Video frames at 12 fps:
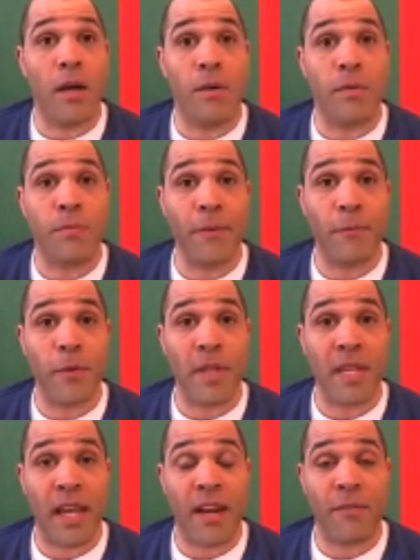uh,
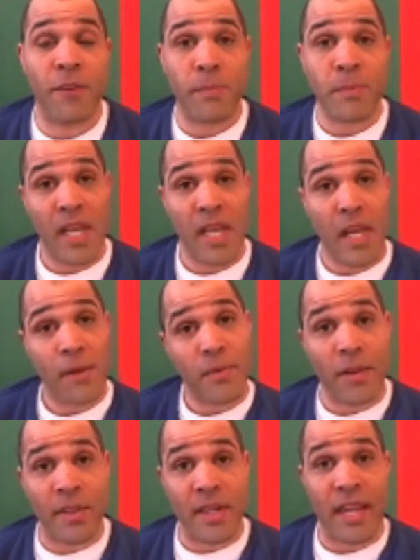rightfully kind of upset
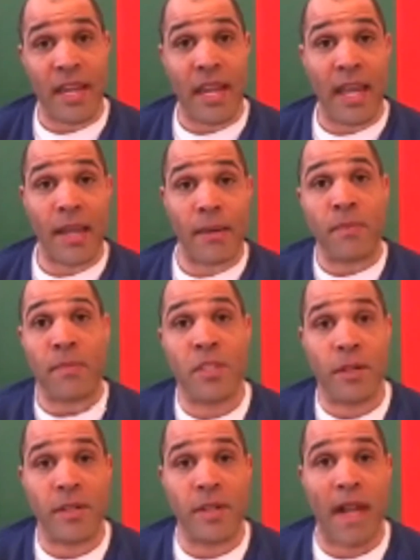with how the game
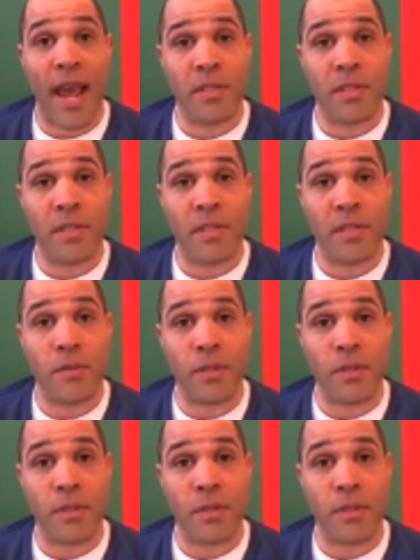turned out.